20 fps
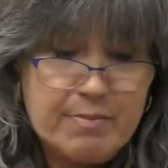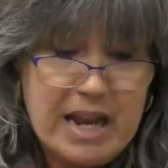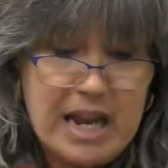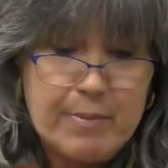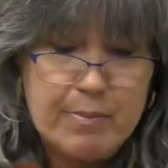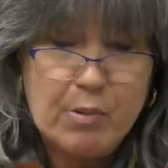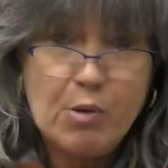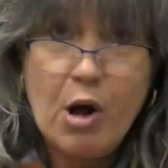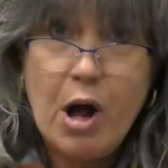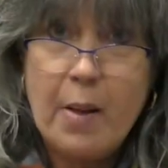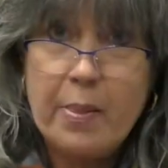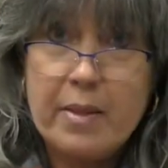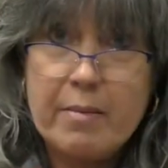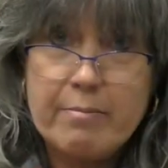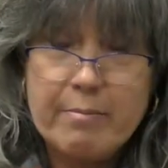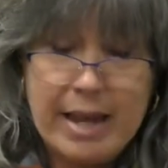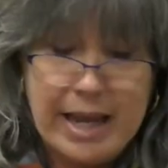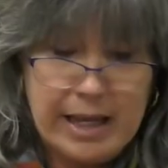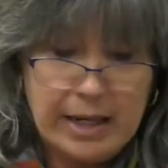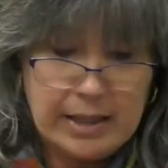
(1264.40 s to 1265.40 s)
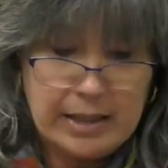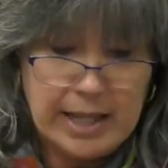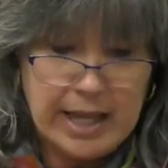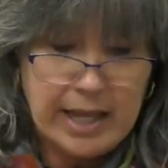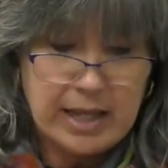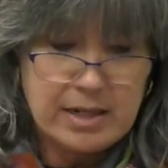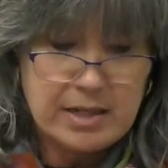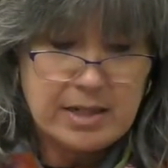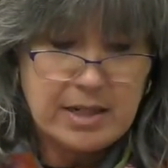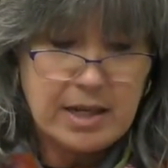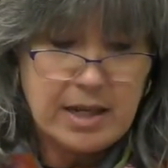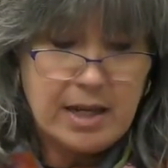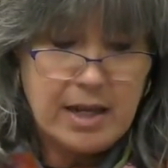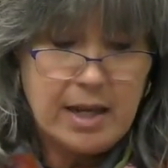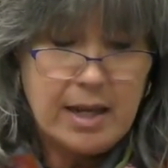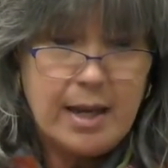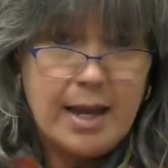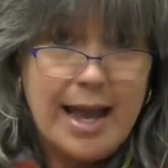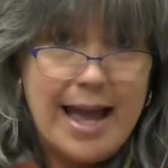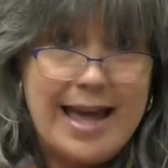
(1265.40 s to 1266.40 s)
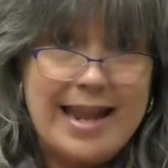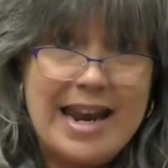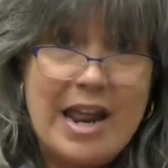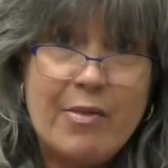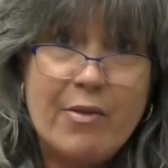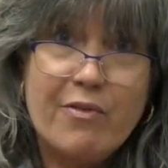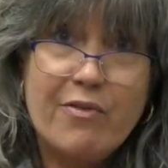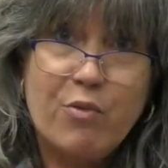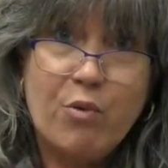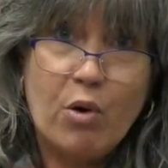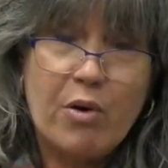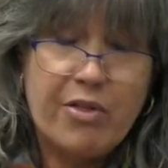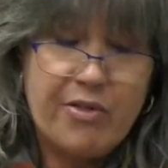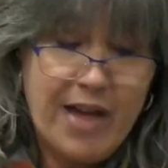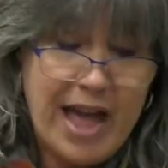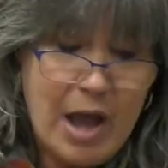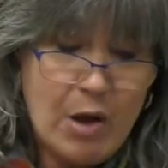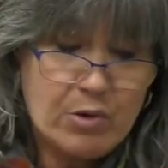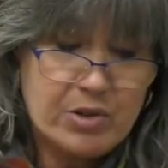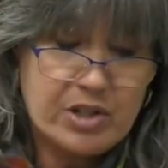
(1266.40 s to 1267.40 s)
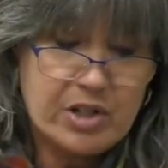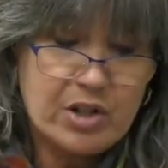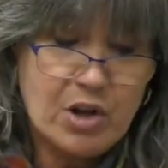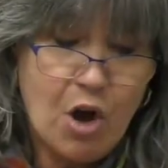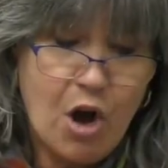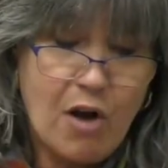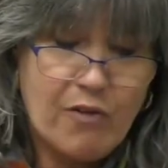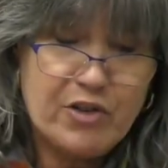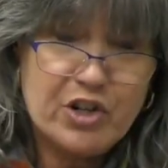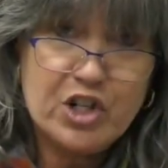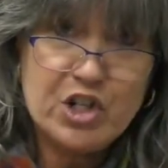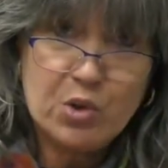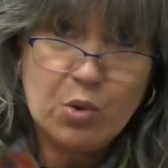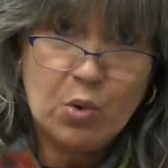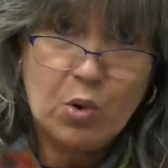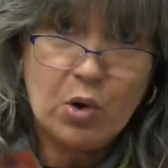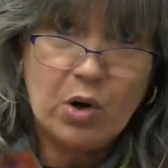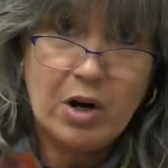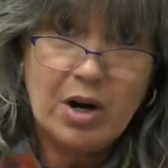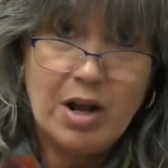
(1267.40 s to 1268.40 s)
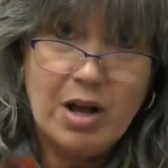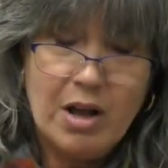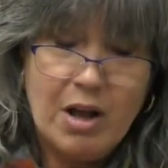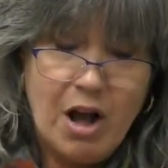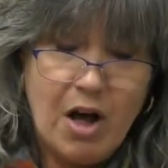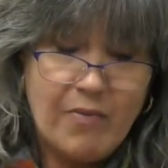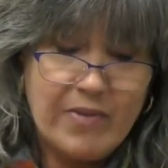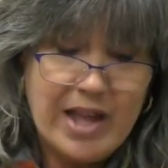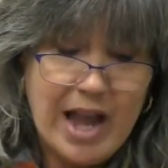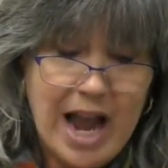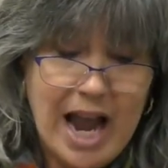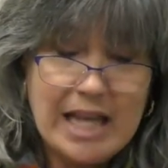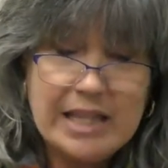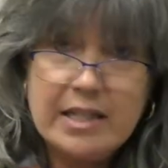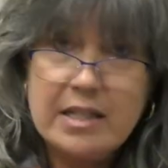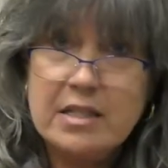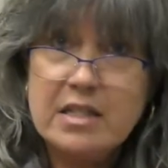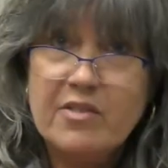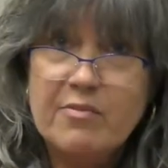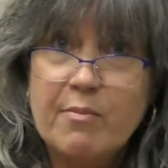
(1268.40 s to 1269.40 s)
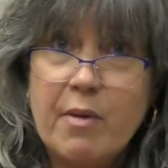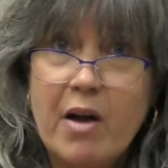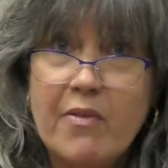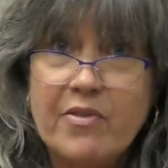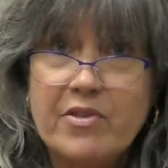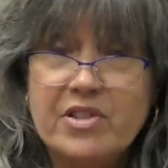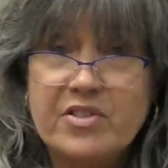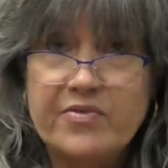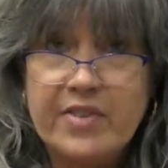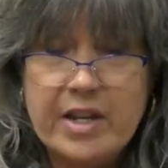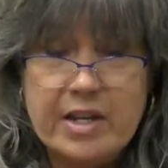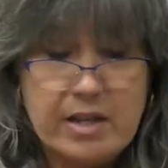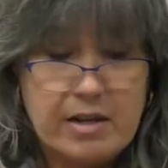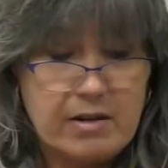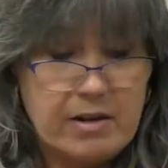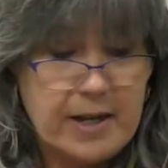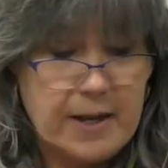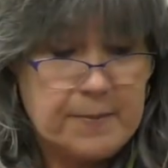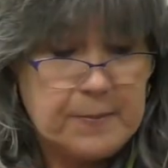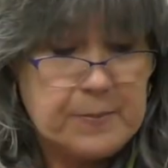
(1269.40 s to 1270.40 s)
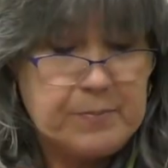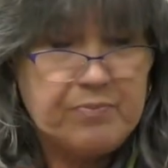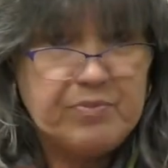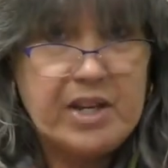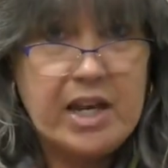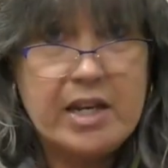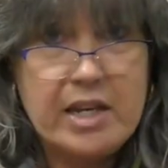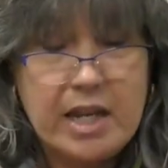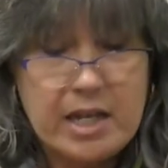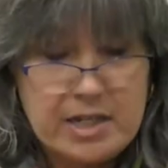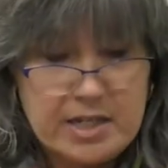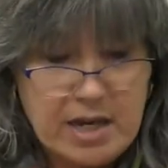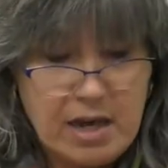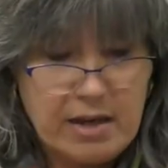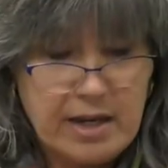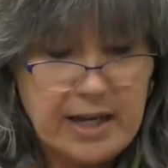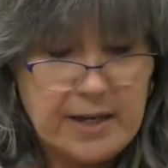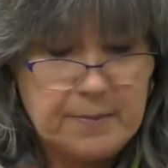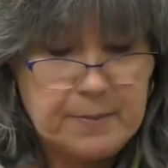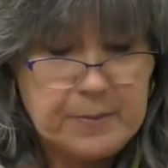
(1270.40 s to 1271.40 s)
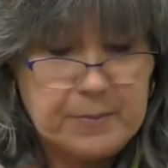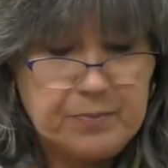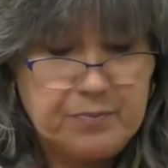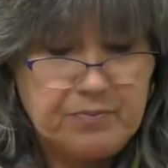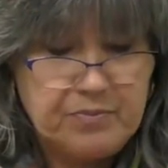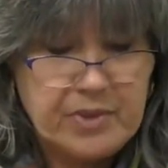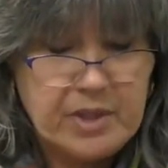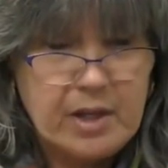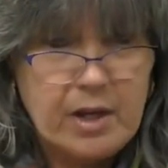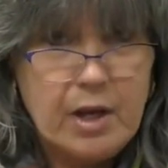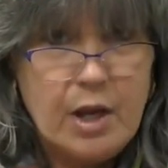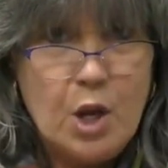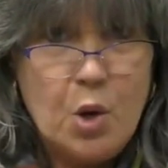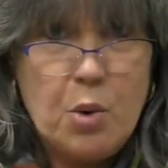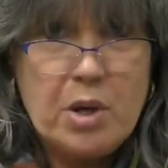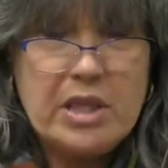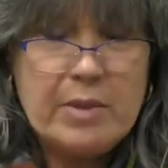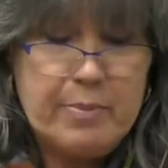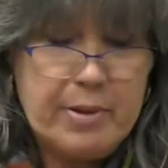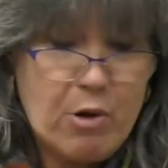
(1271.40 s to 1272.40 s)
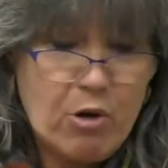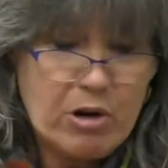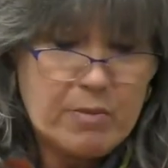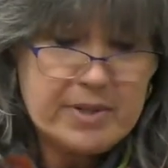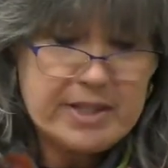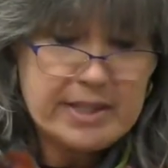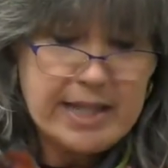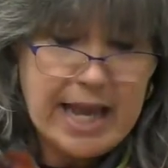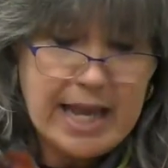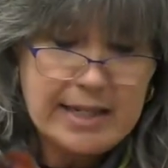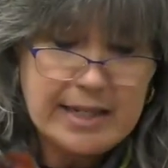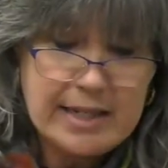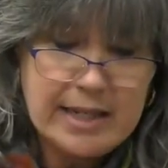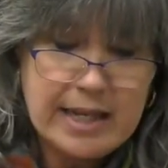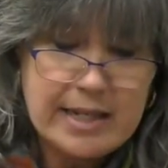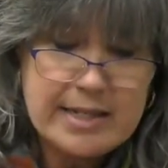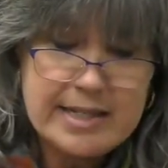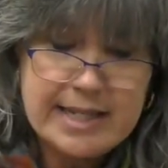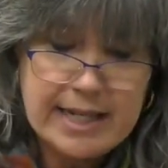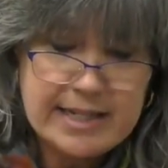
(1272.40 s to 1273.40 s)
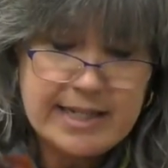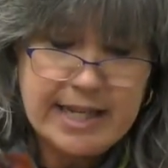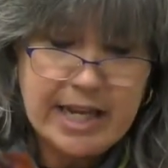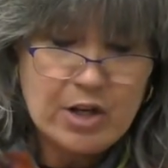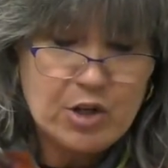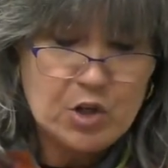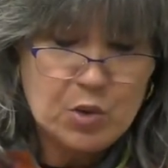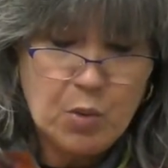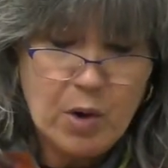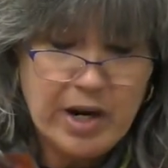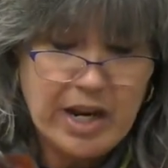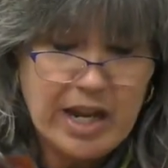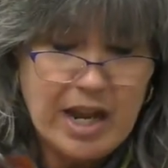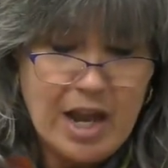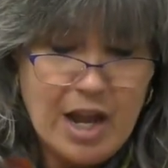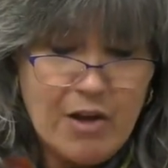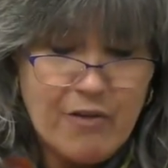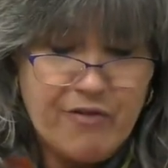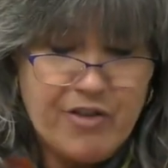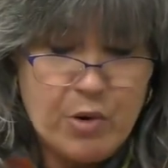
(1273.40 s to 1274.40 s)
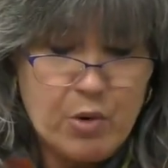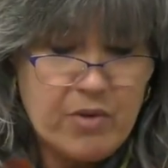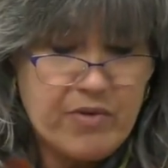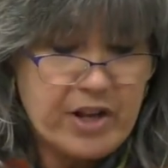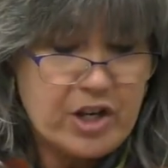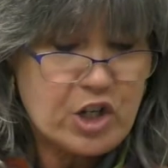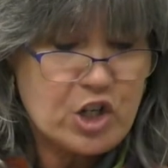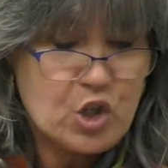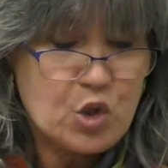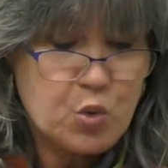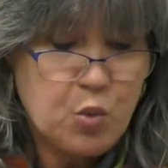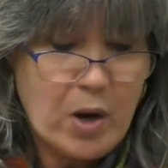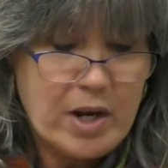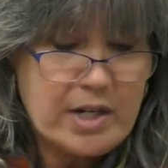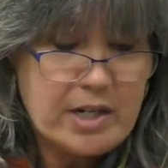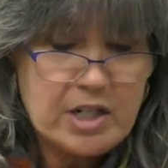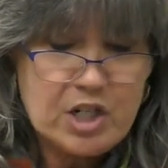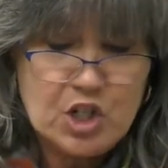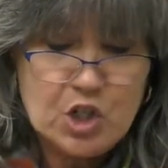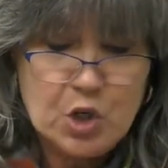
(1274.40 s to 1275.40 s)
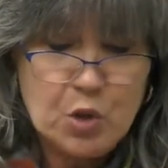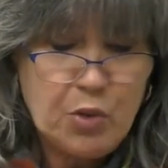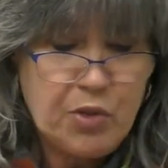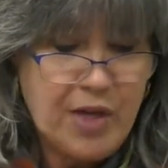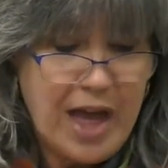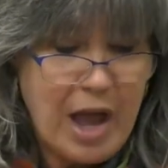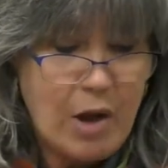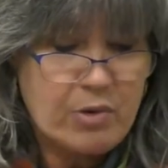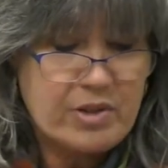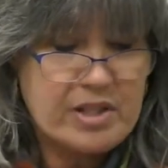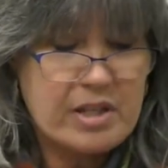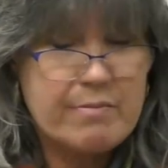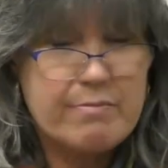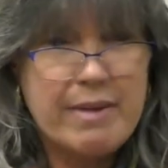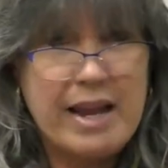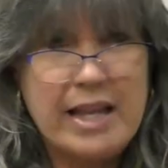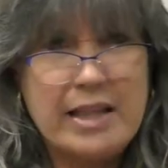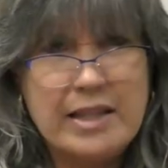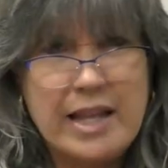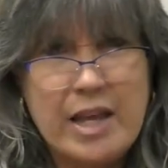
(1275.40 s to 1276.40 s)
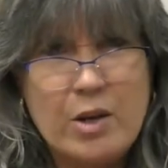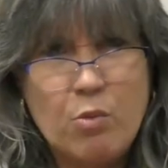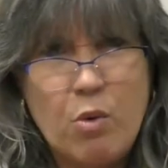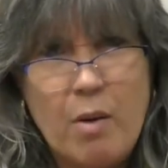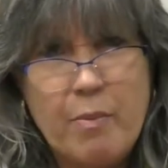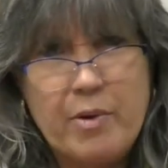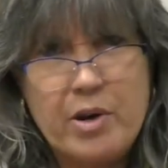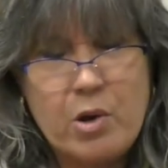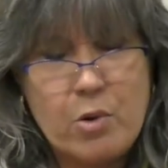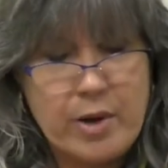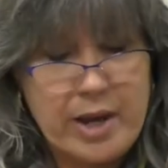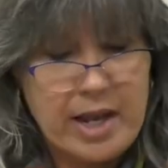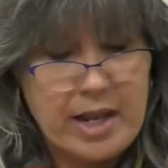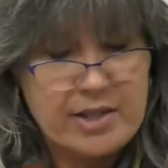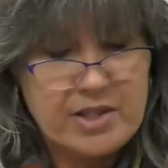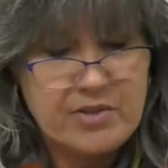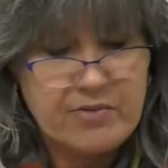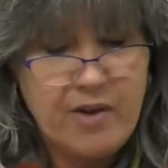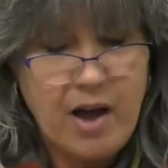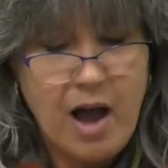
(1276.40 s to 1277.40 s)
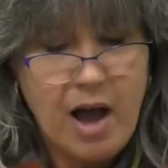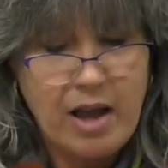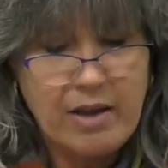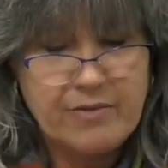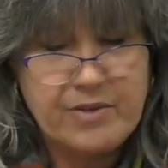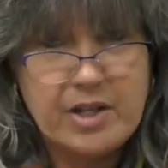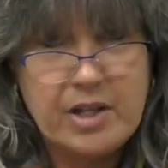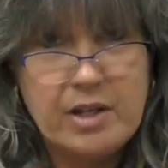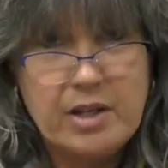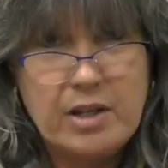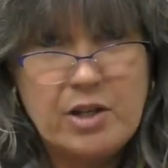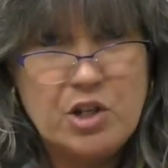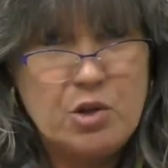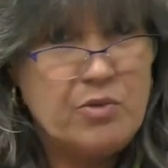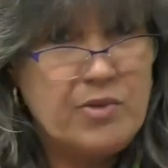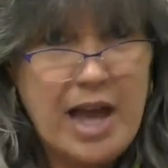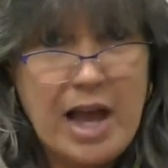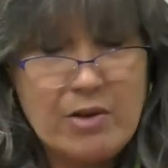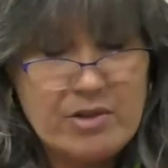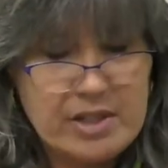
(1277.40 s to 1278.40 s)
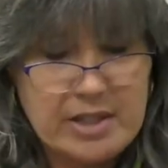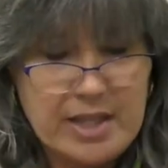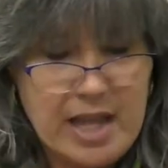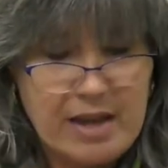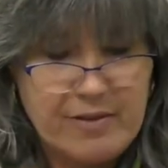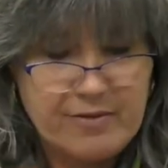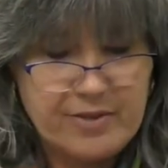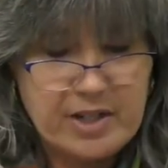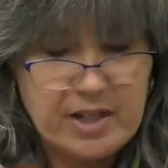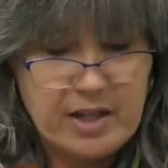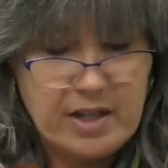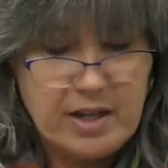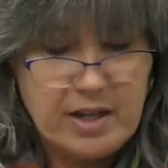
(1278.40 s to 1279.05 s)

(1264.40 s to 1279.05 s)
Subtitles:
people on the mainland, another 4,000 offshore on the islands of Martha's Vineyard and Nantucket. When the pilgrims landed in 1620, fewer than 2,000 mainland Wampanoag had survived, 2,000 left.